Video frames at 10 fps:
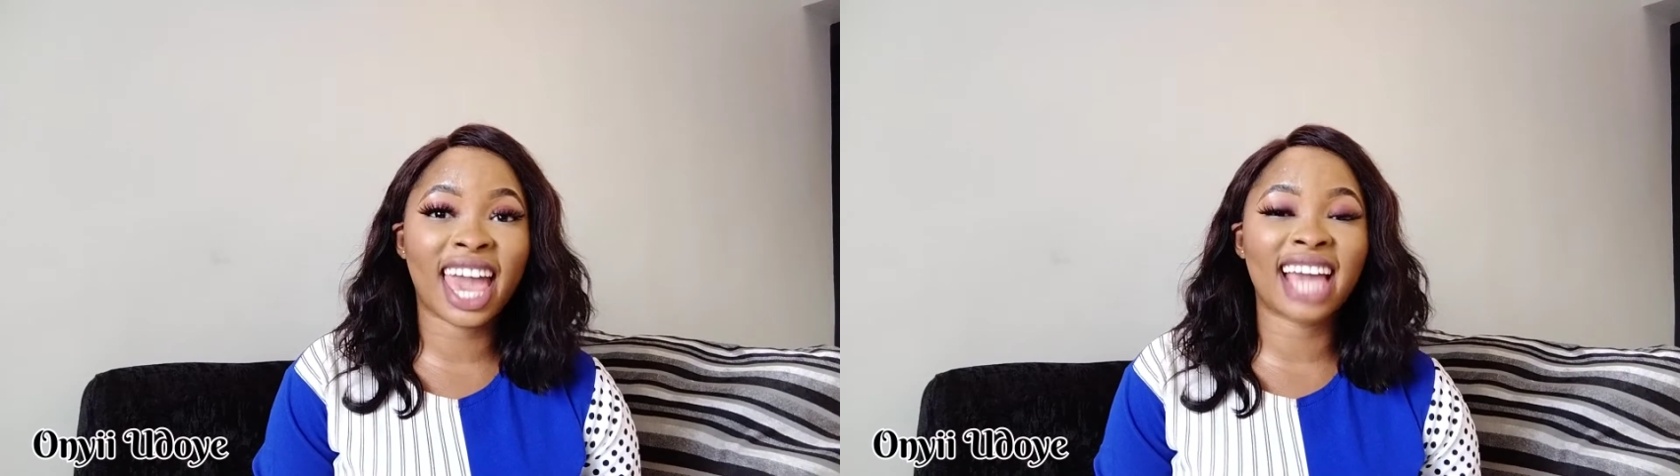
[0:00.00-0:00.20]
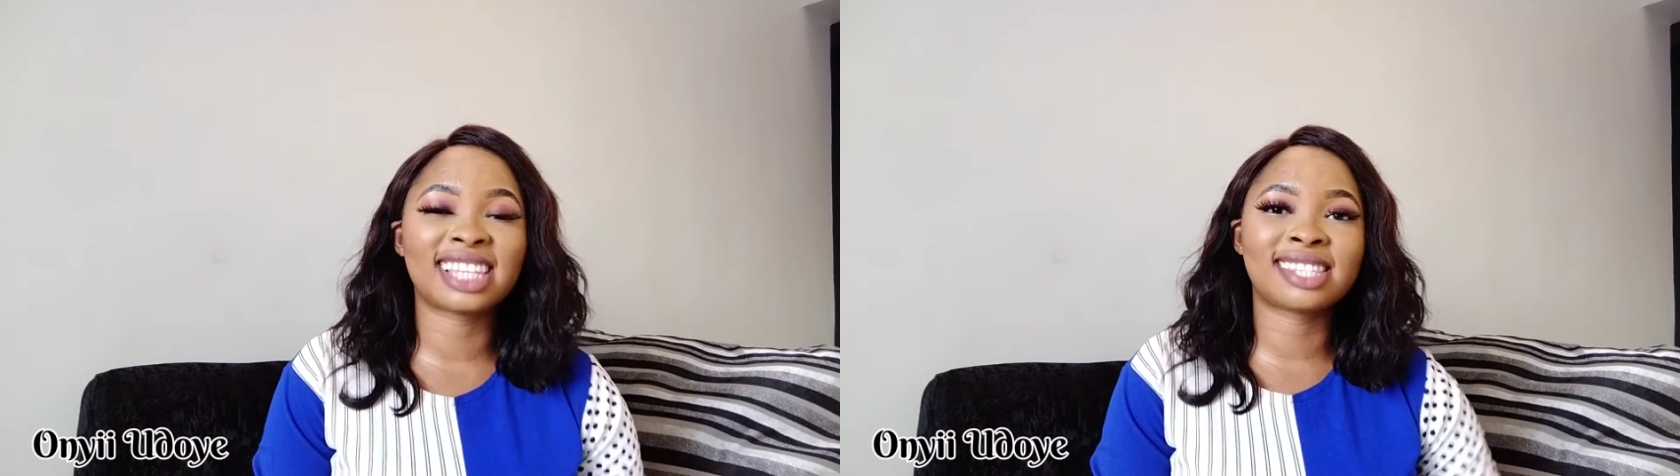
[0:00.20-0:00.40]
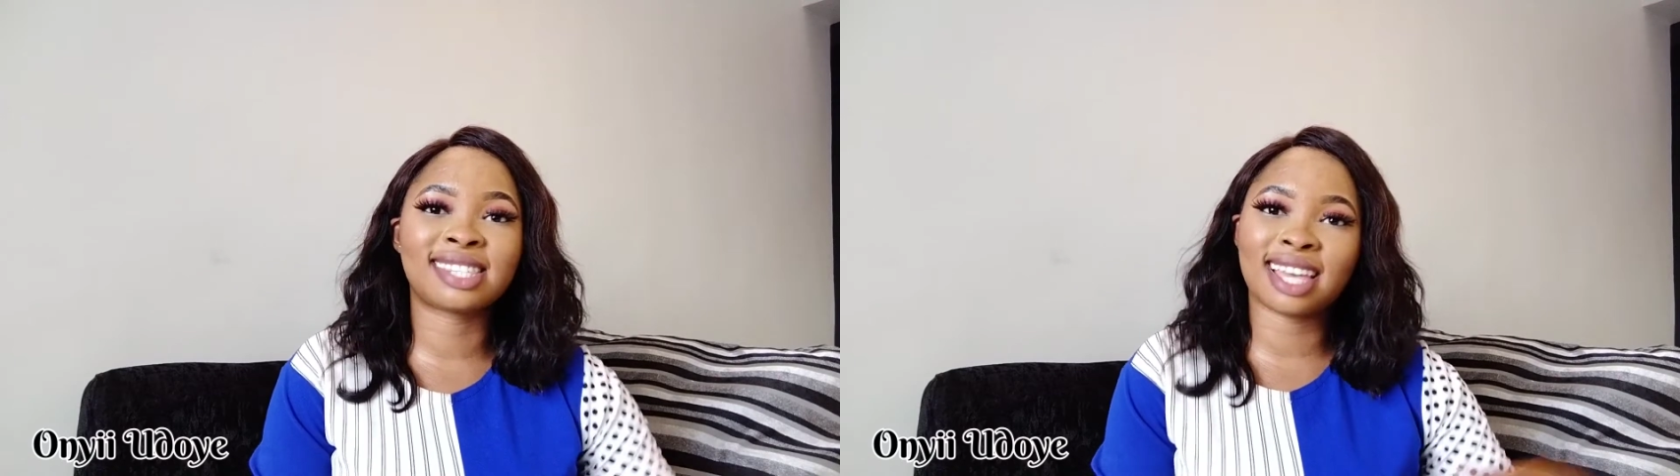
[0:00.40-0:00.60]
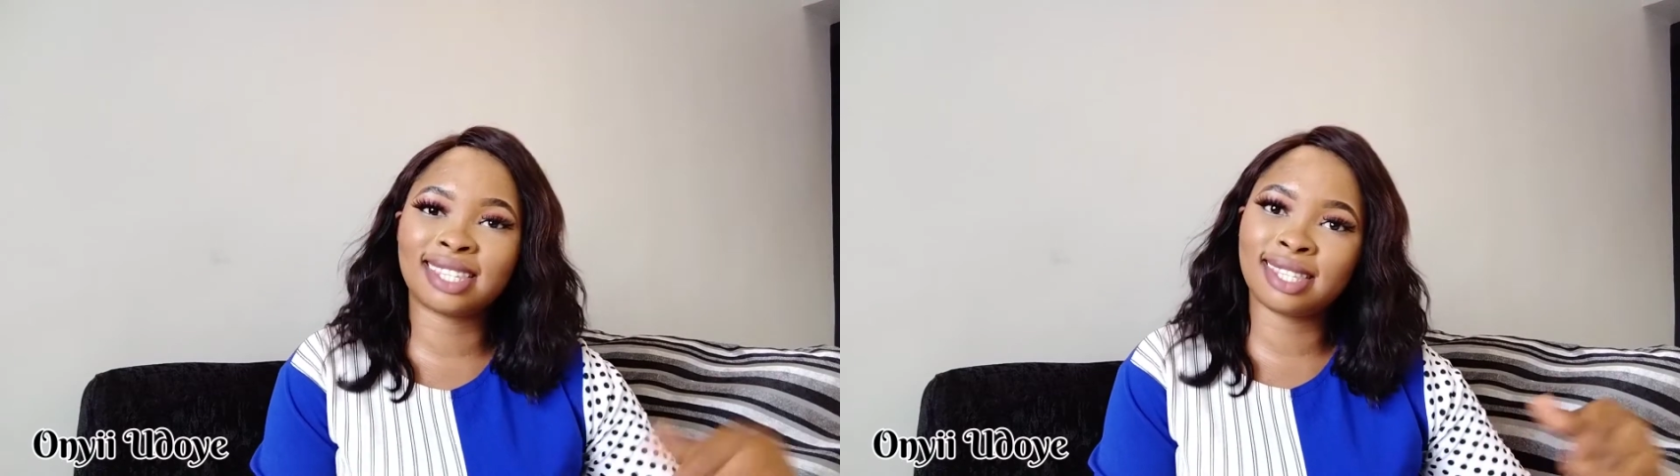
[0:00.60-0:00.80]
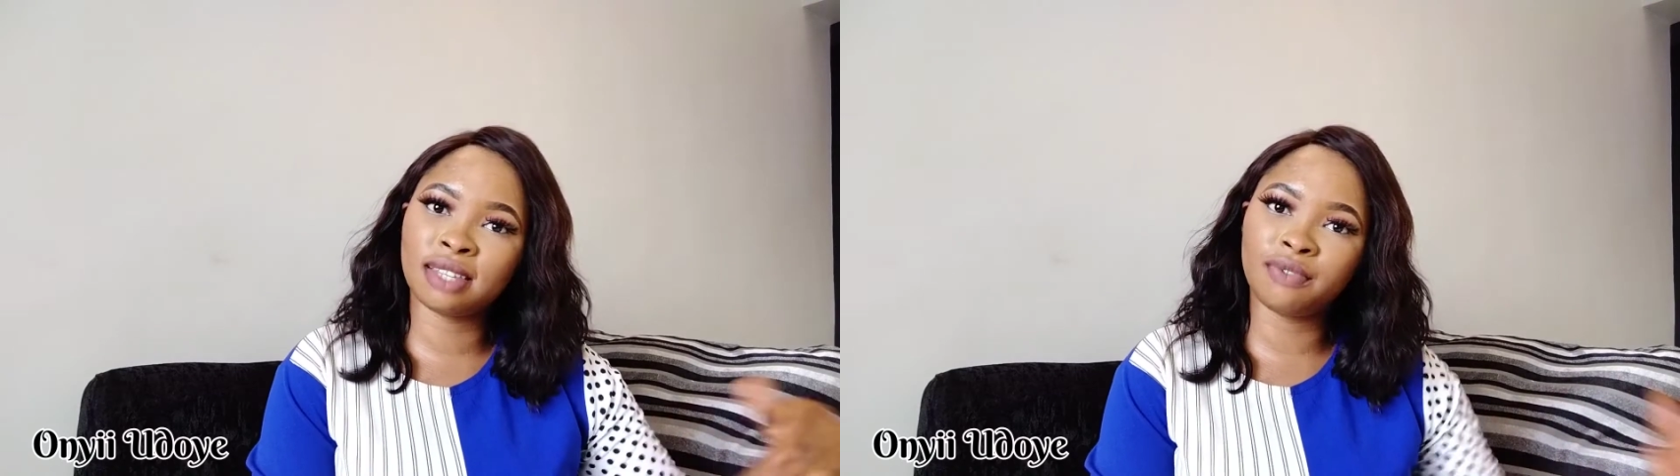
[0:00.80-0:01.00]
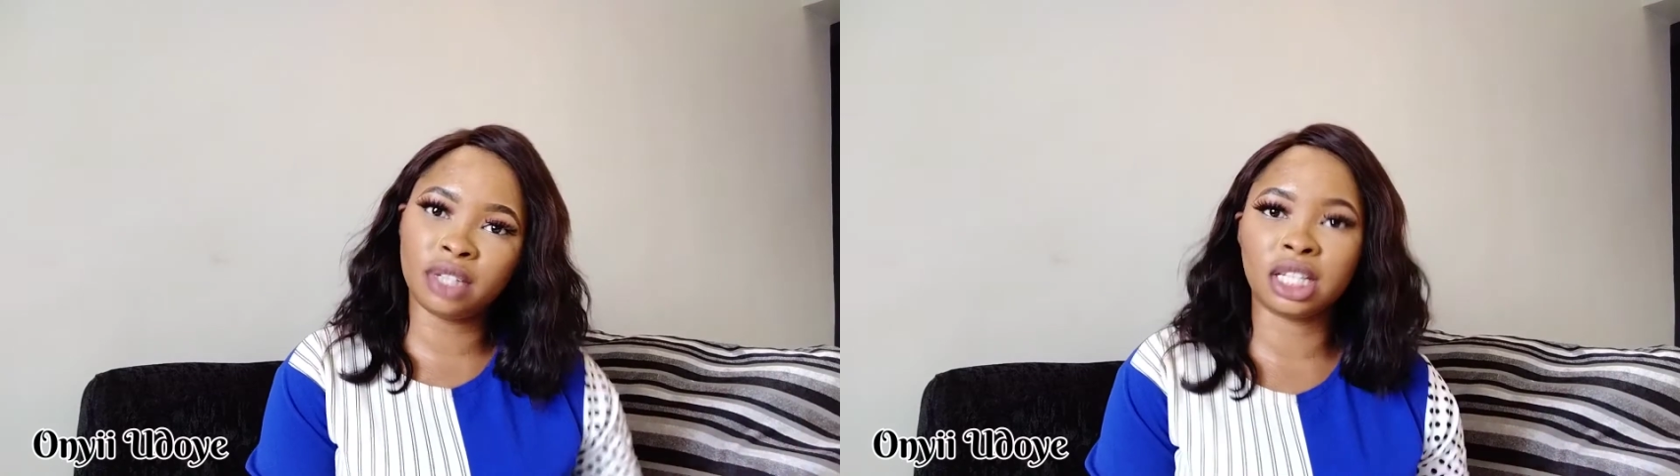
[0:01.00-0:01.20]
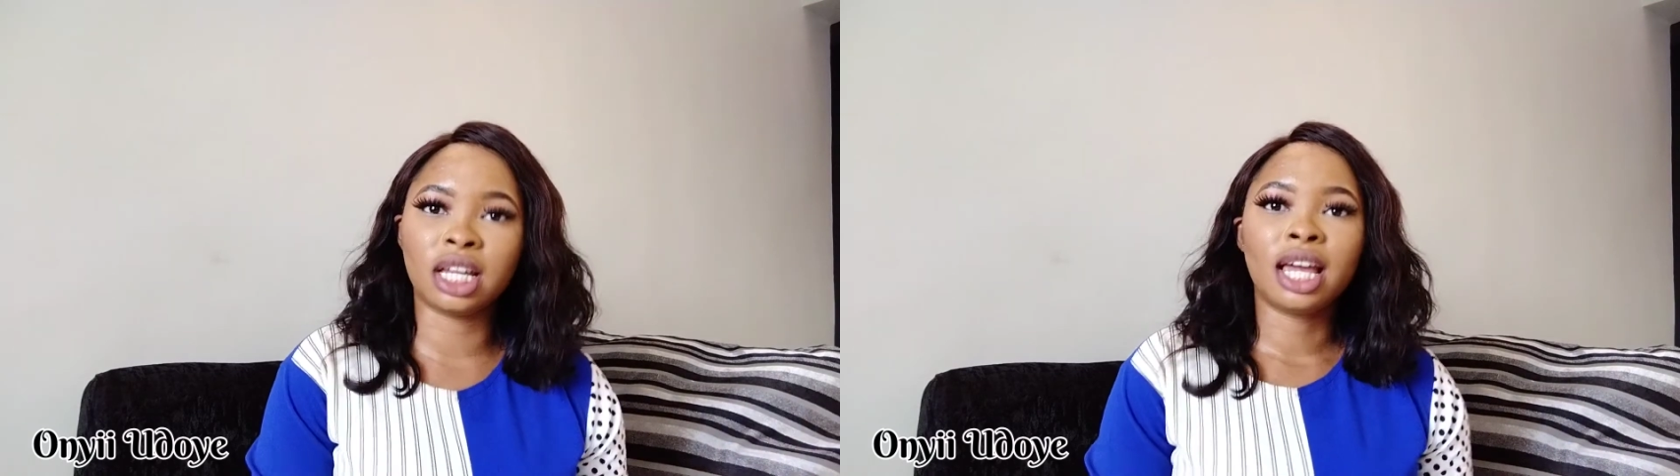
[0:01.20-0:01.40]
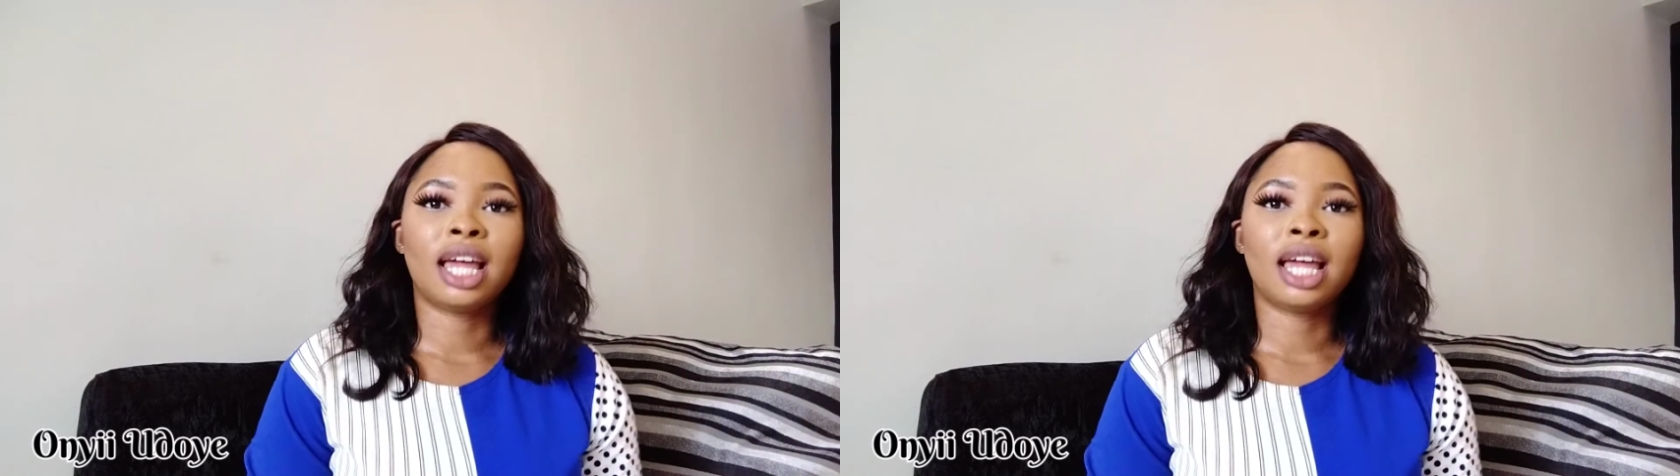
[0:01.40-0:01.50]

excessively.